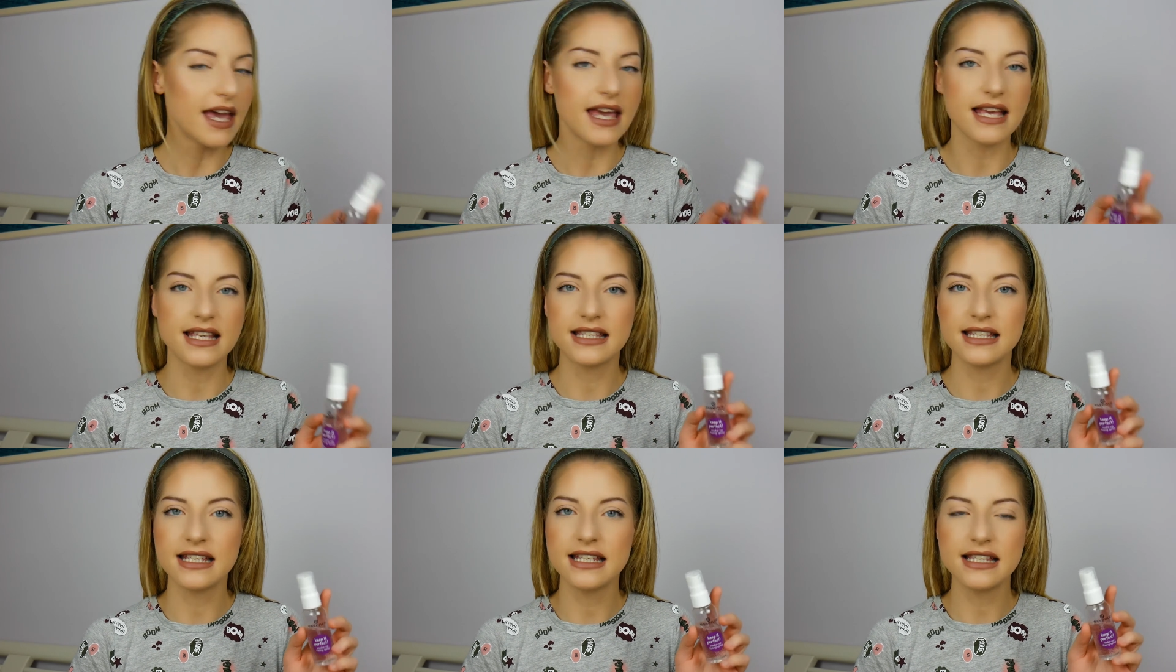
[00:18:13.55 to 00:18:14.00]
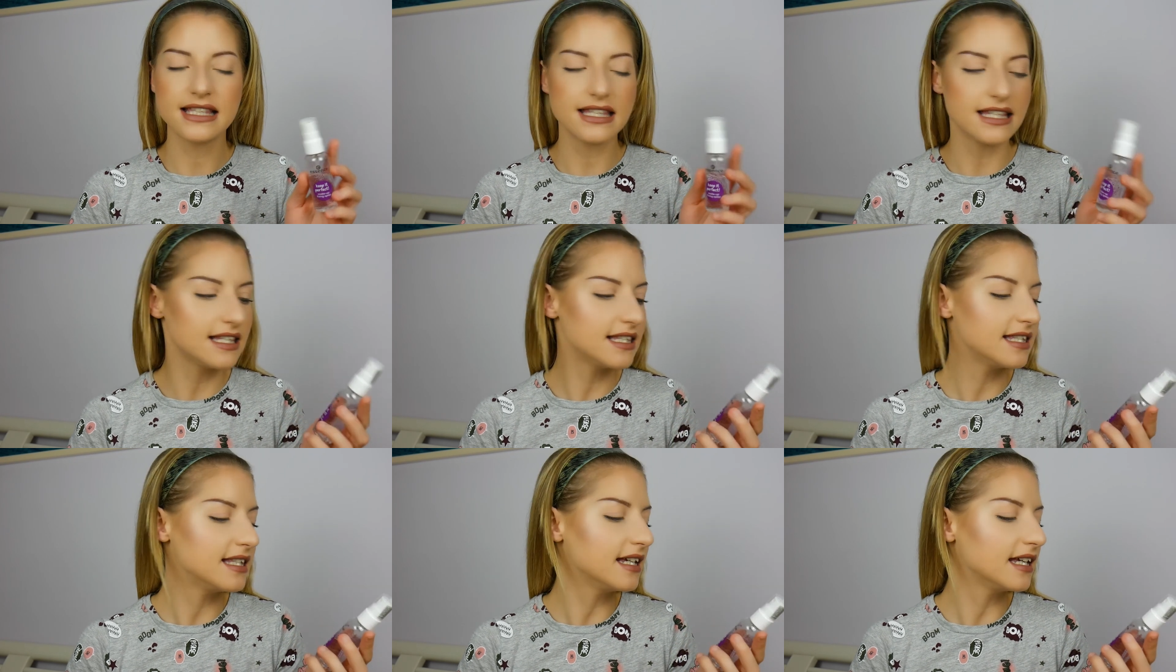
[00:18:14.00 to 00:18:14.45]
Essence
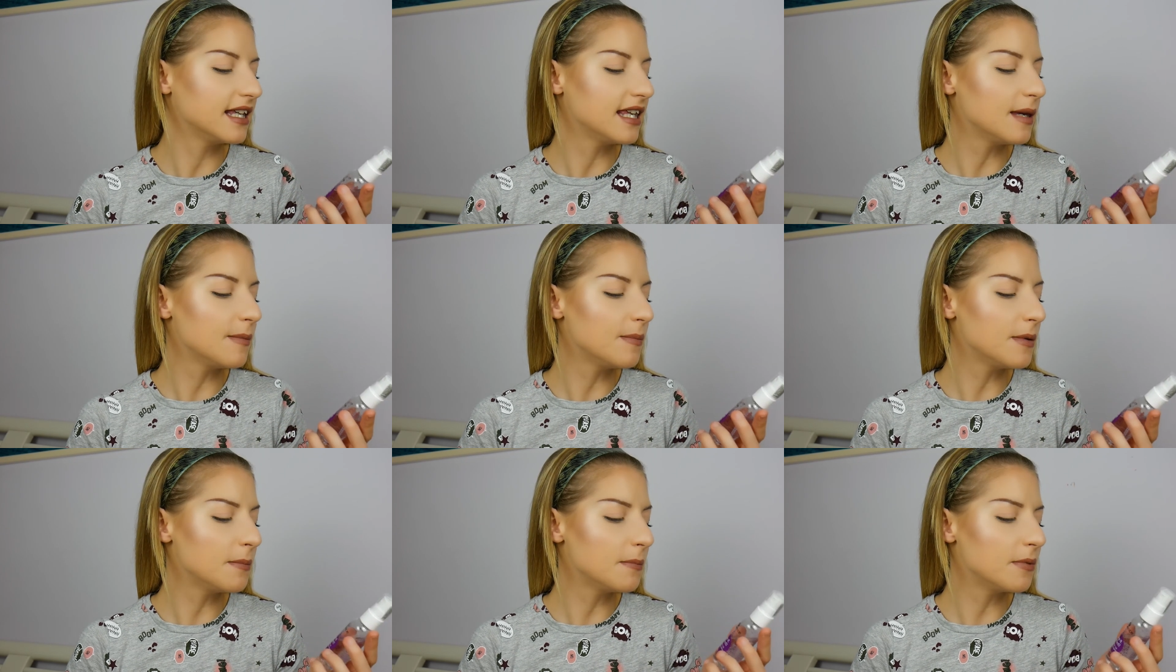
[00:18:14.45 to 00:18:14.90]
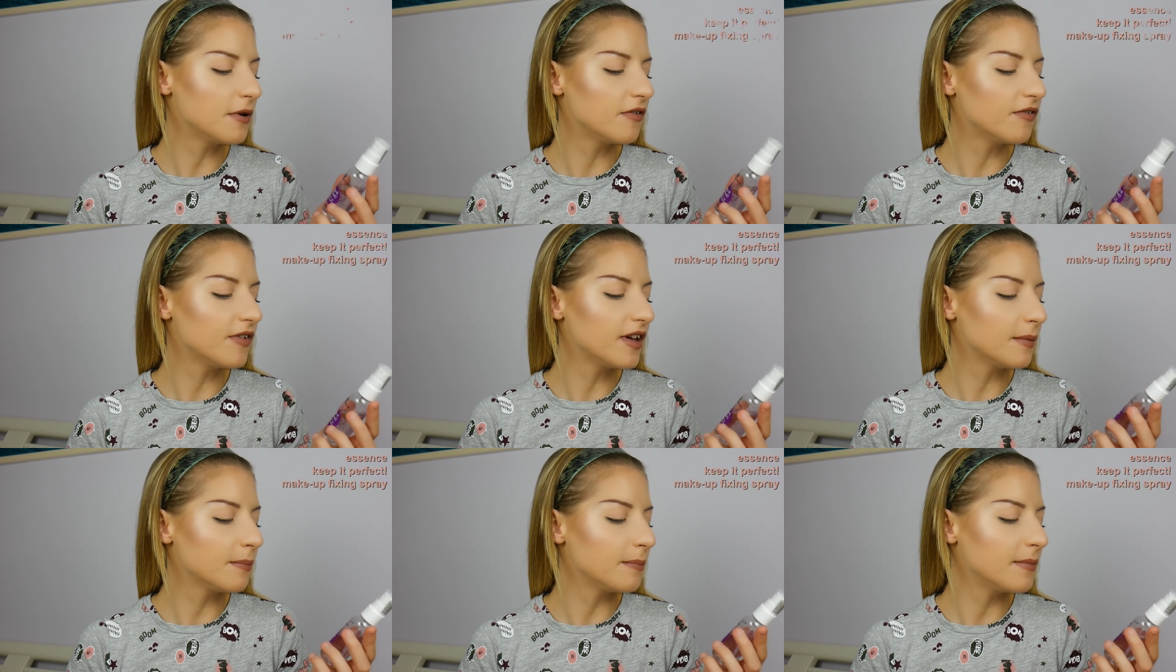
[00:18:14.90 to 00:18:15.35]
is the Keep It
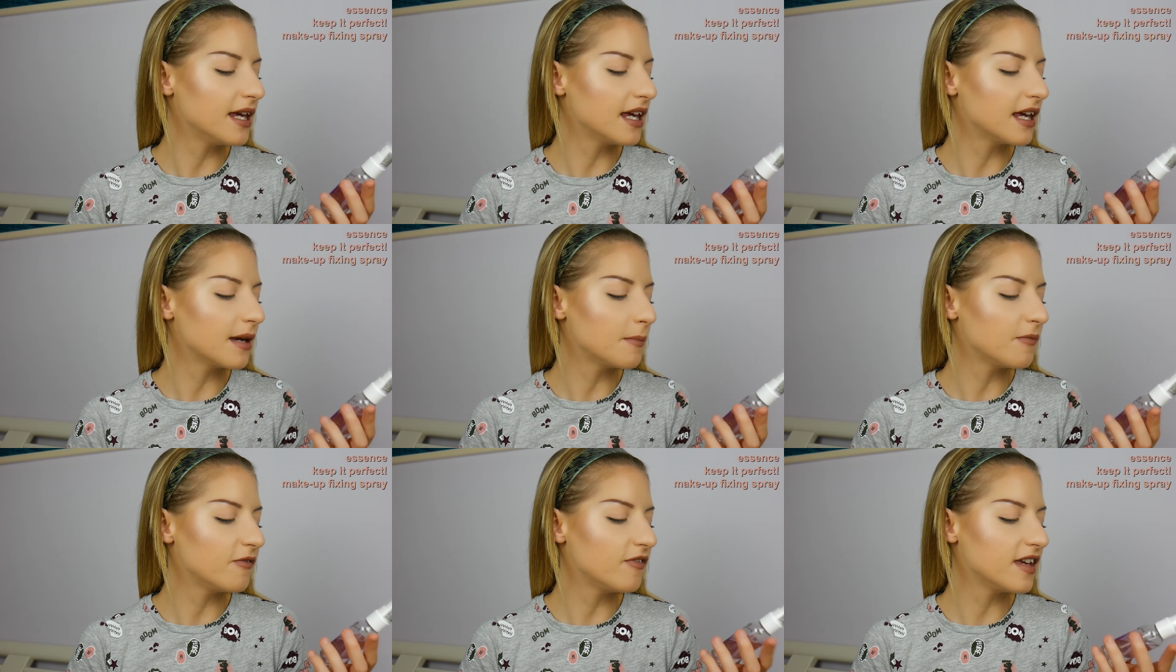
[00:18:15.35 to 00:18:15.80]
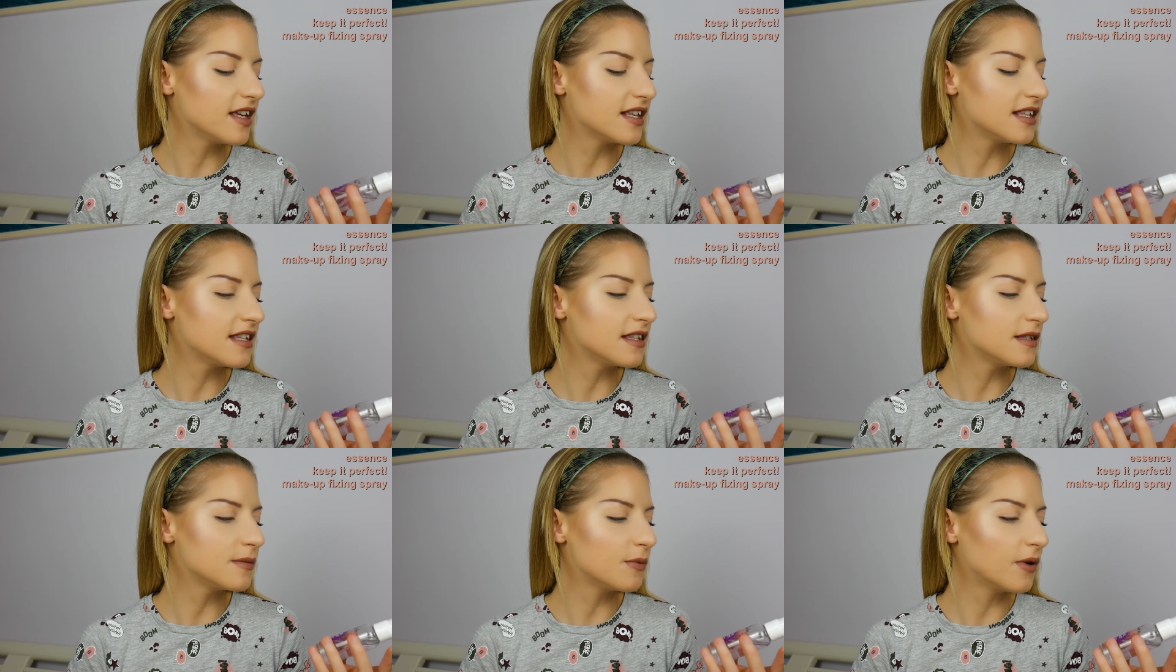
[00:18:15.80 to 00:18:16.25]
Perfect Makeup
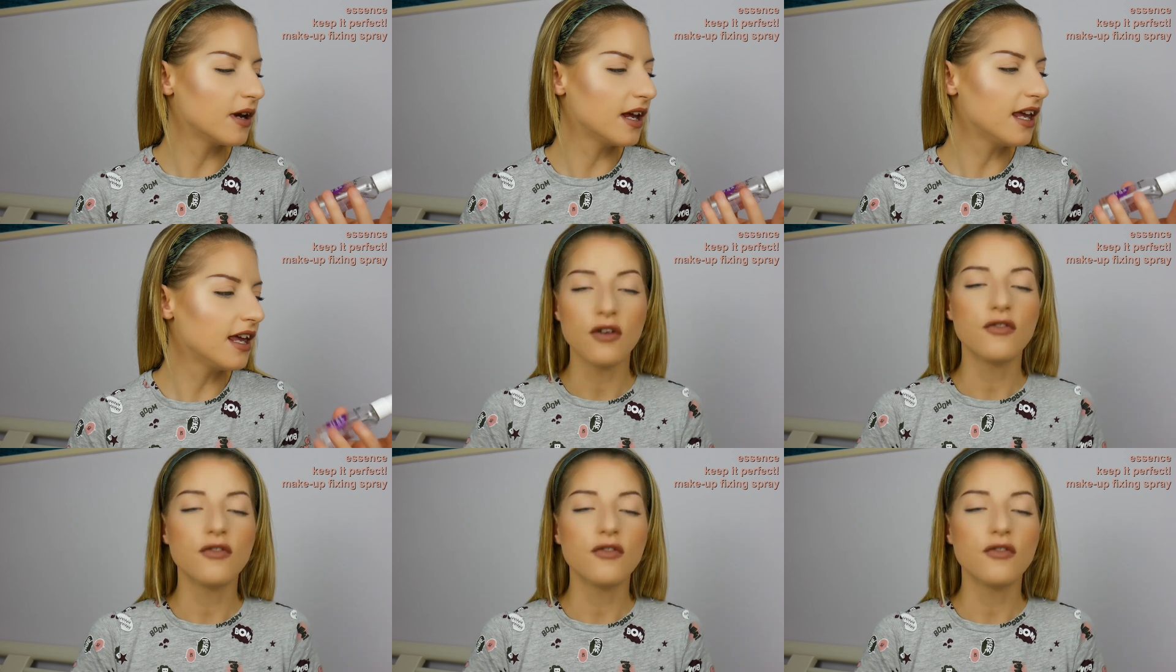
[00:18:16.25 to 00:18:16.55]
Fixing Spray.